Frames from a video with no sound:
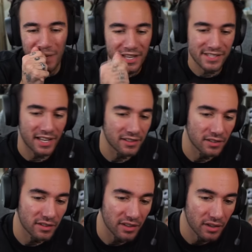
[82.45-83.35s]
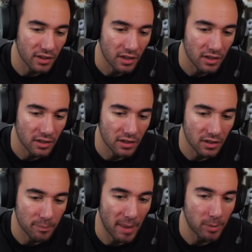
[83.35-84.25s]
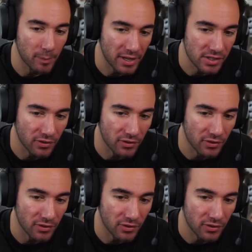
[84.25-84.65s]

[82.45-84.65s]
Is that Peppa Pig's